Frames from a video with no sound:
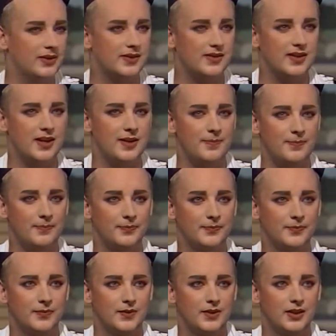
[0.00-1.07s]
know,
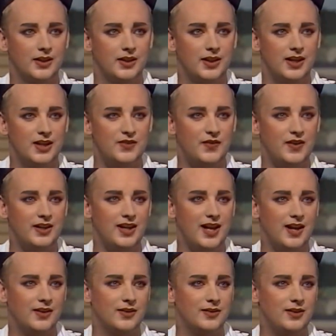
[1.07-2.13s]
it's funny
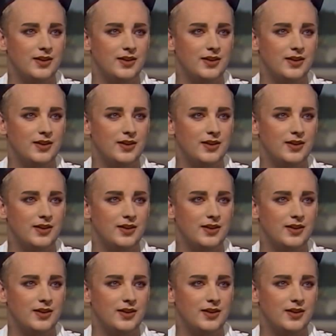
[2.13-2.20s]
how,